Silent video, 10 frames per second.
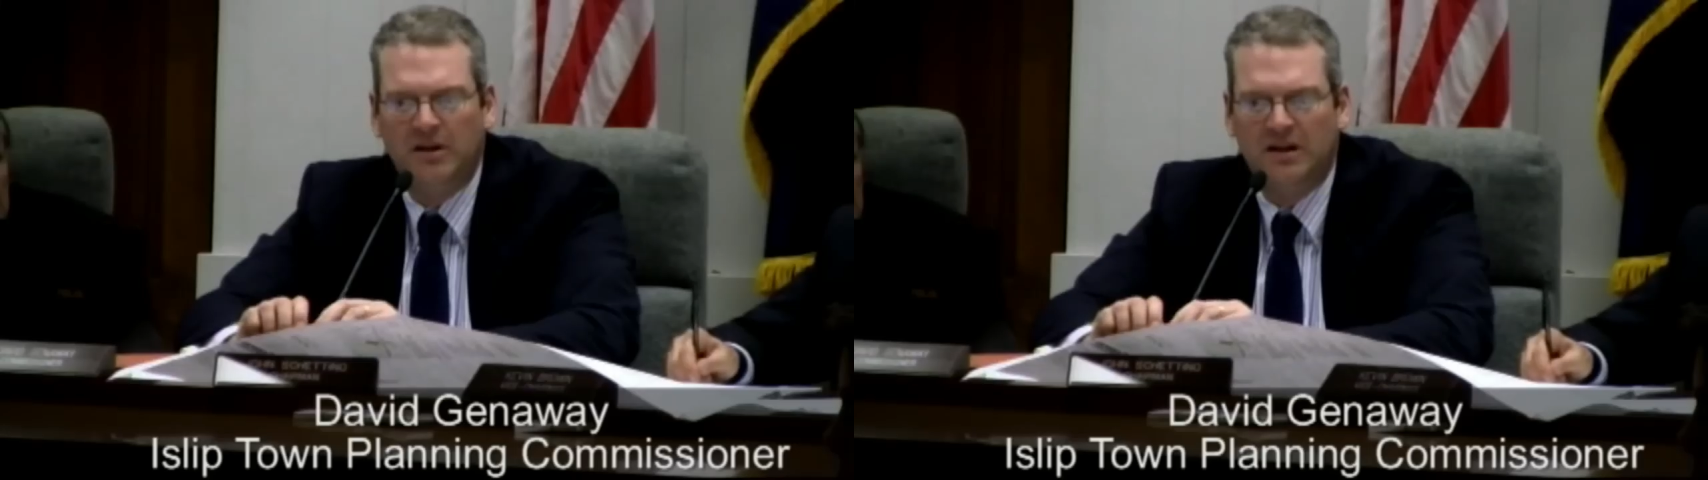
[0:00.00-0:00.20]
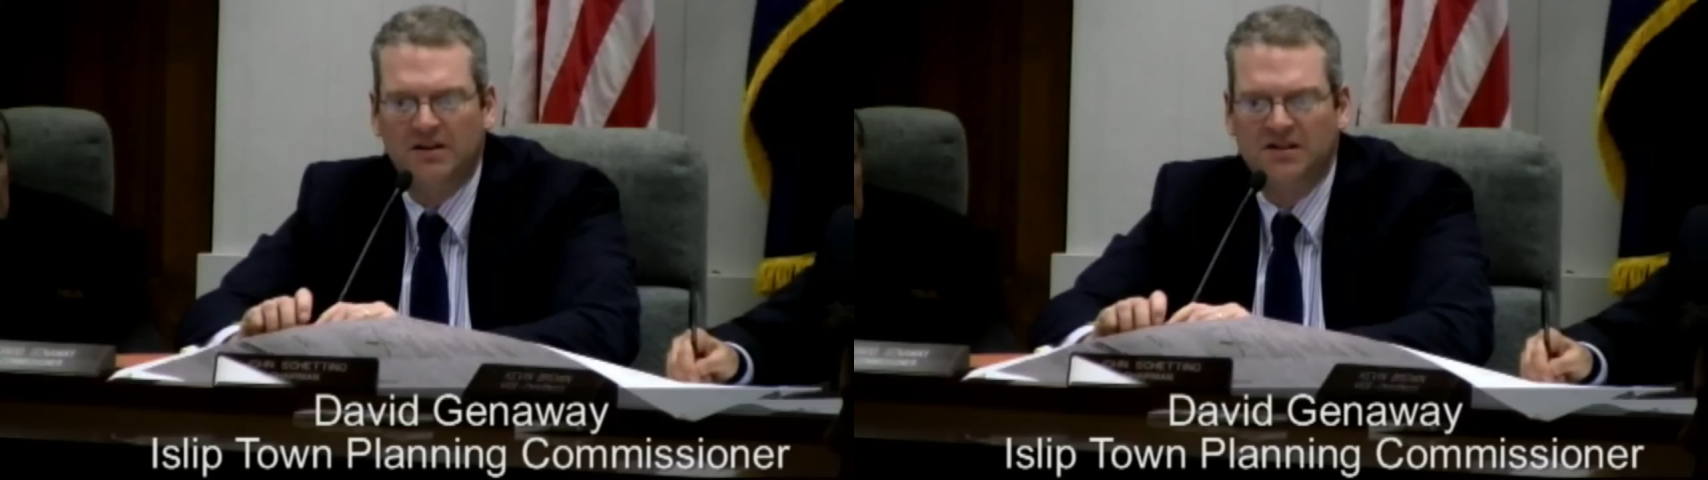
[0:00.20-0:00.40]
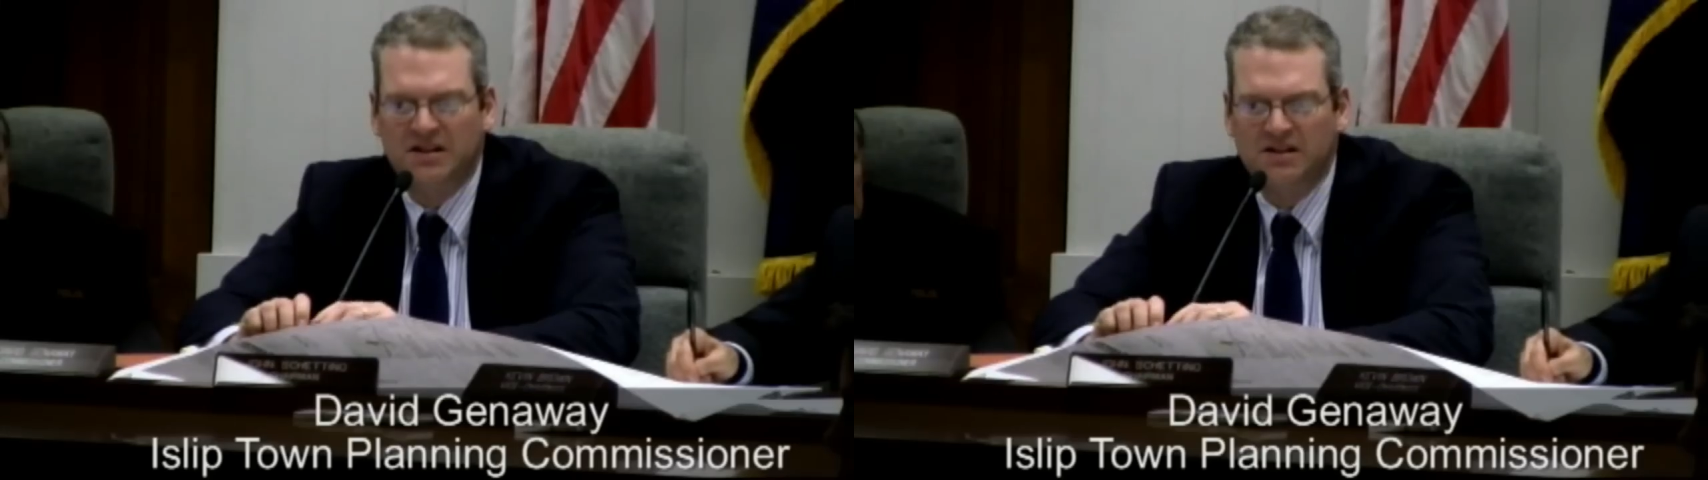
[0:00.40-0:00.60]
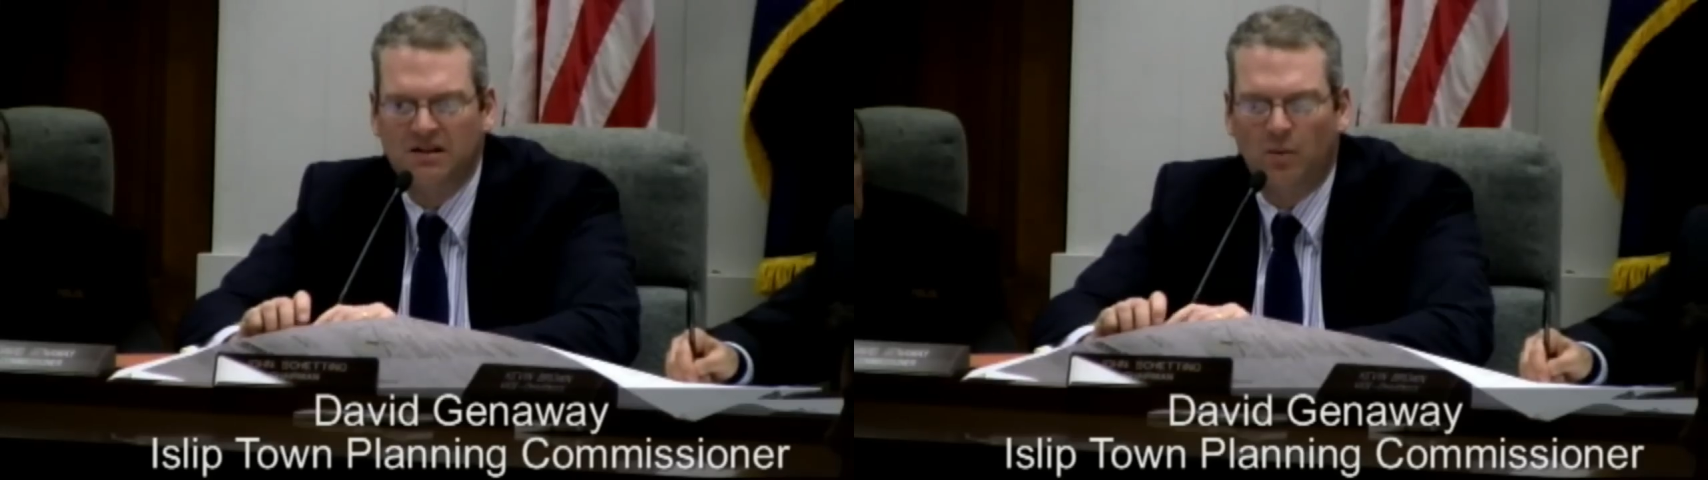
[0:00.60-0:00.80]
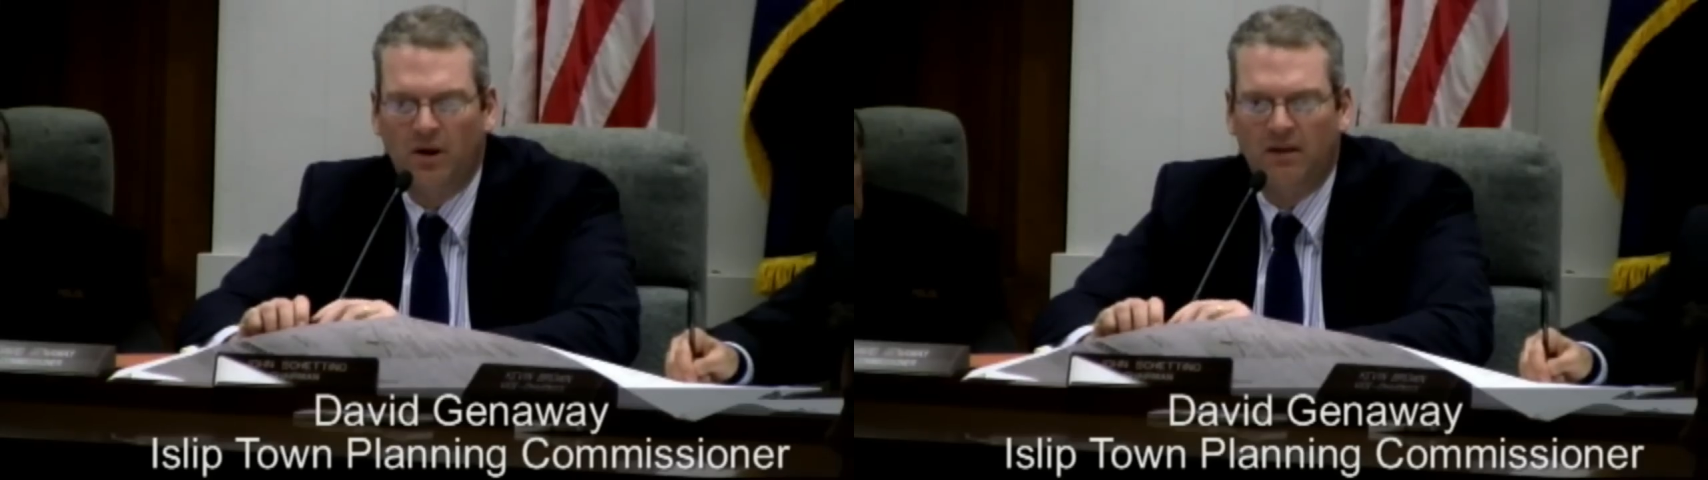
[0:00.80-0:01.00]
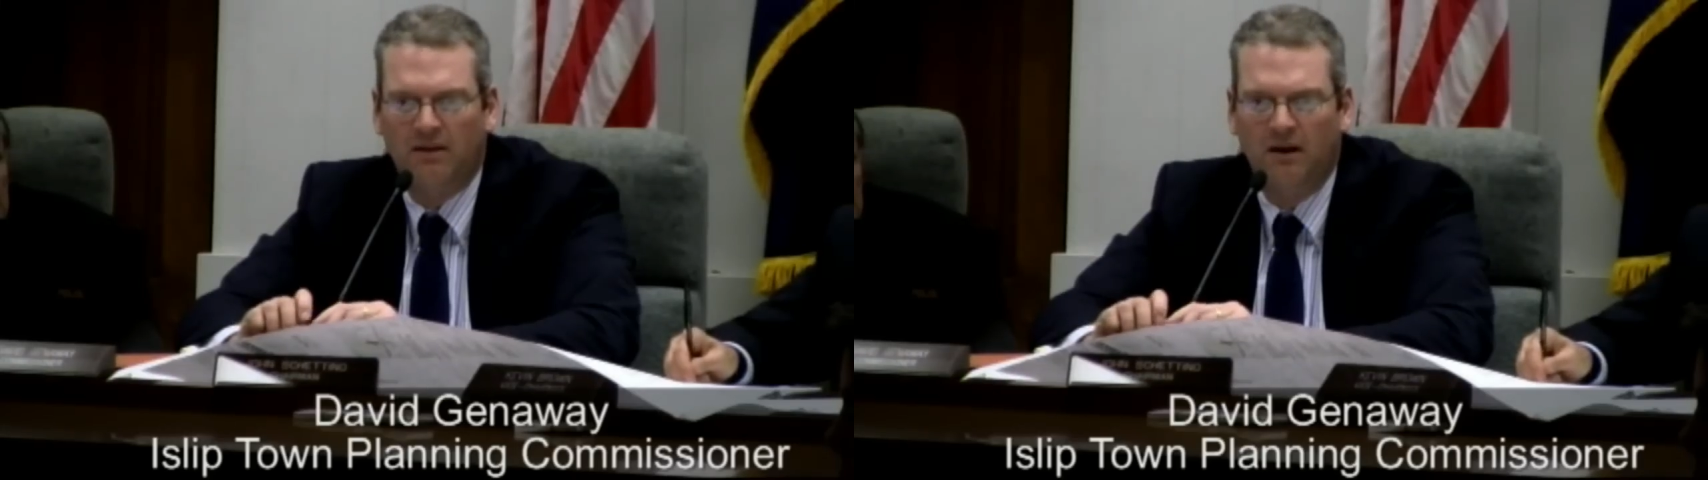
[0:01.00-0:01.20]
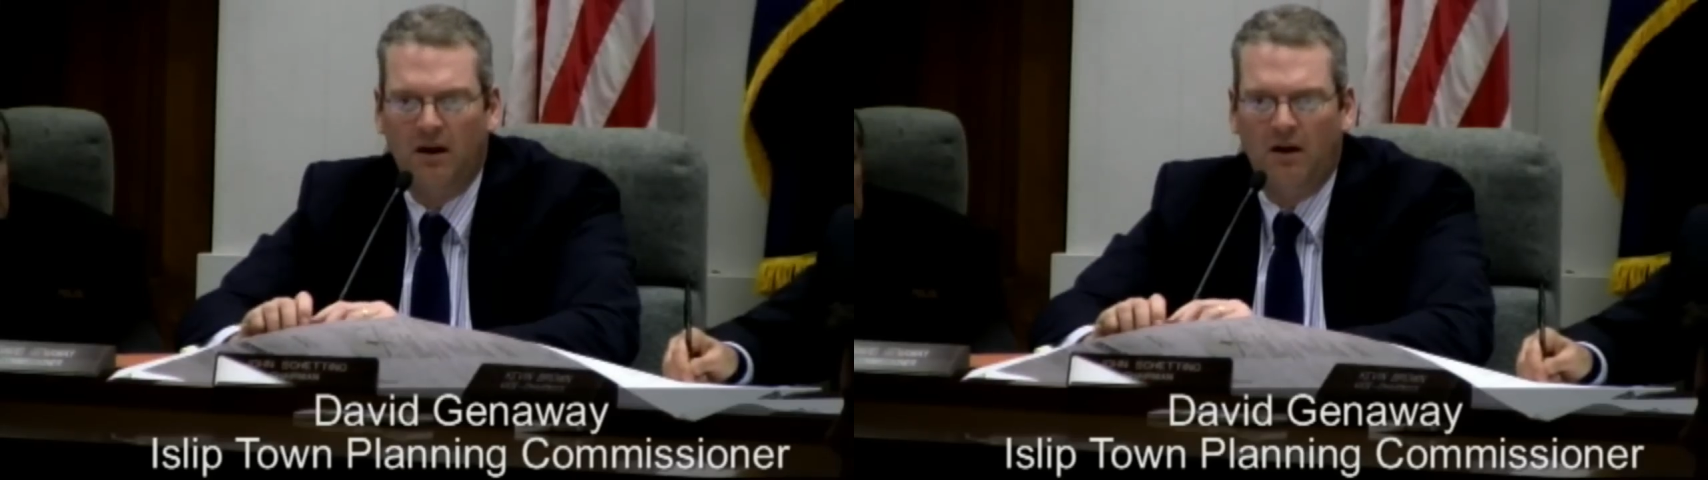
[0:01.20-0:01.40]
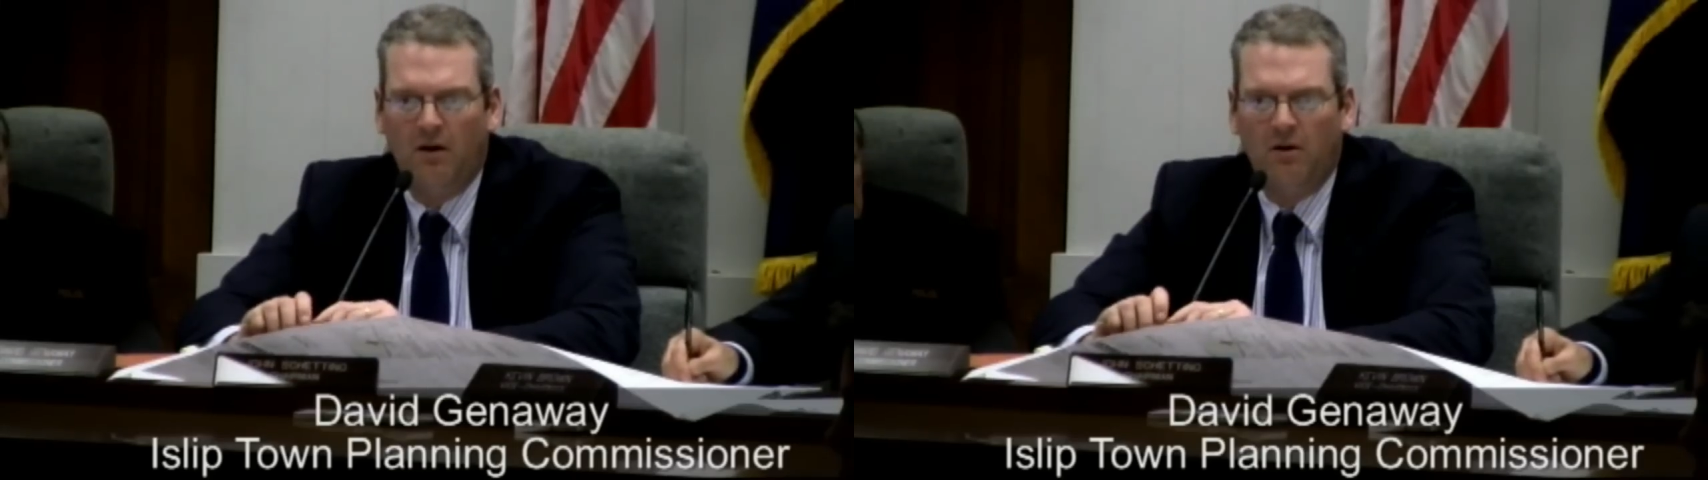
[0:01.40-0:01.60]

To be consistent with